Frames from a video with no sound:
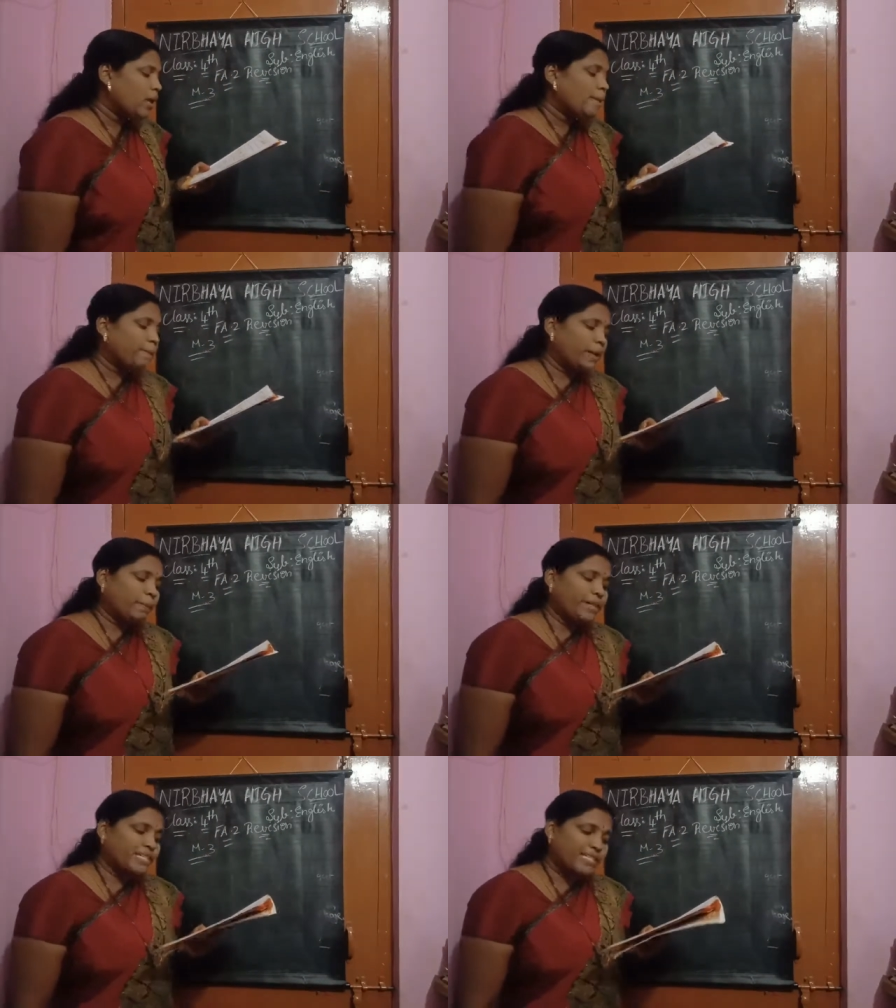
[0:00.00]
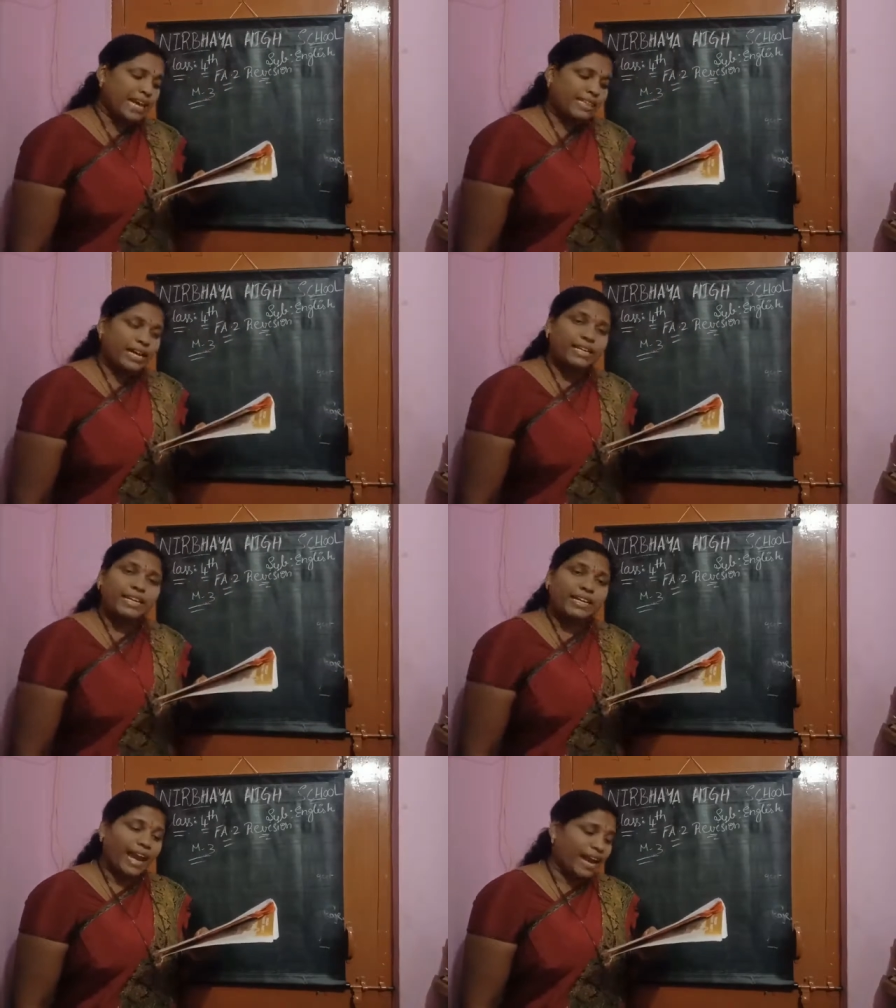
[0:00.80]
People say
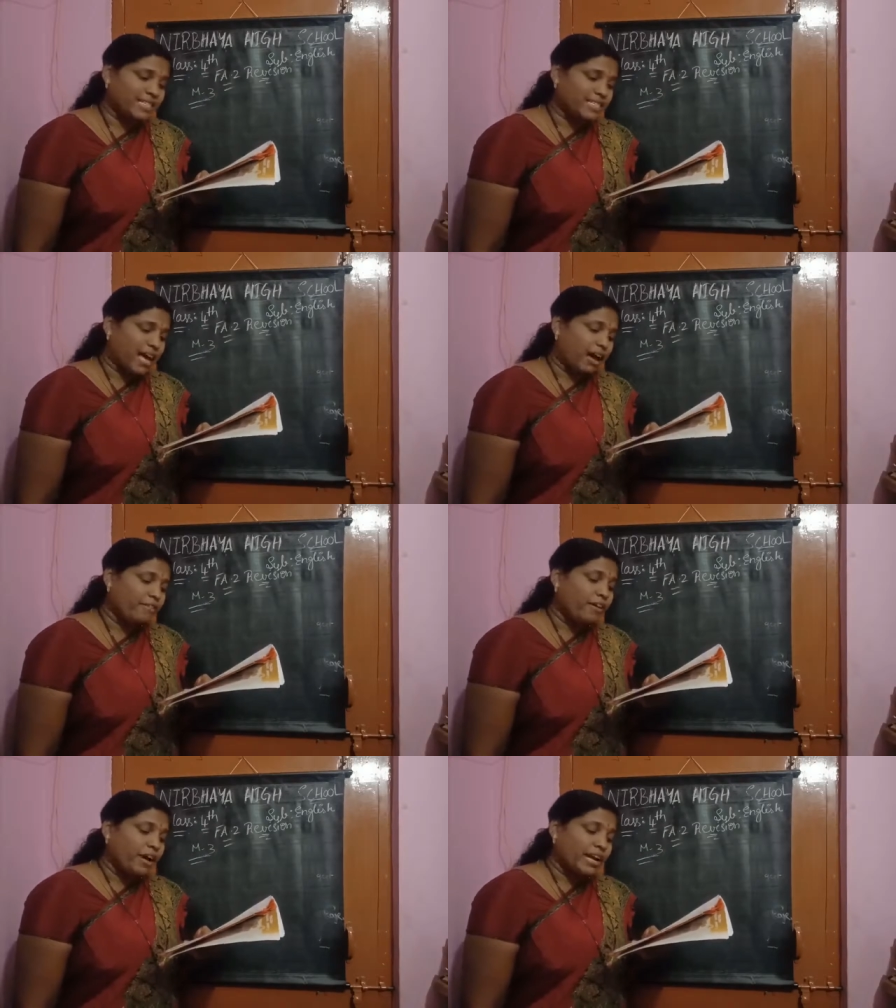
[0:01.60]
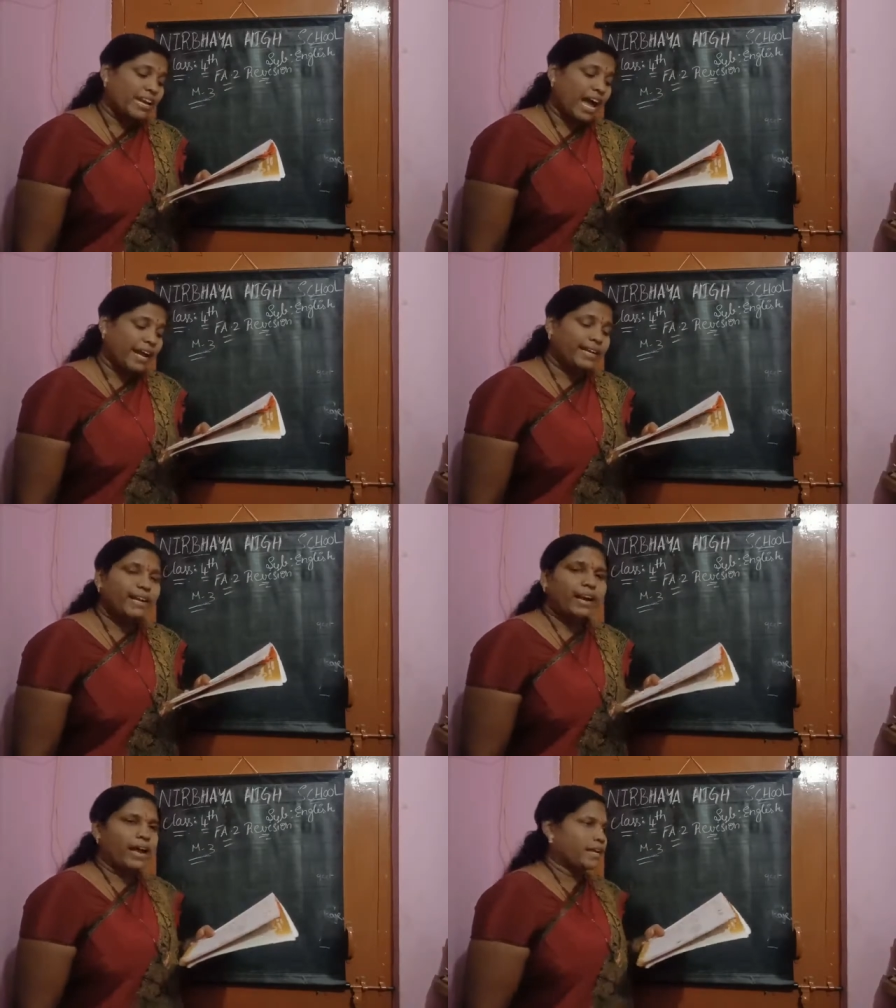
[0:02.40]
that cats have nine
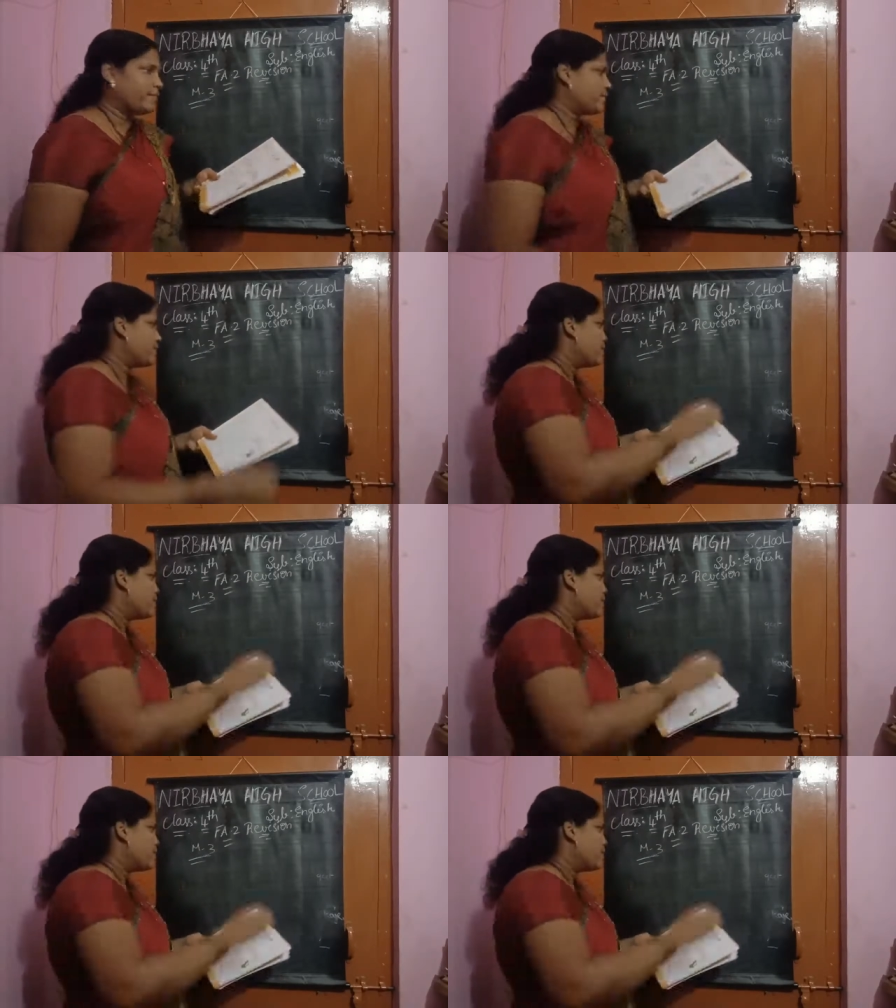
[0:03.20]
lives.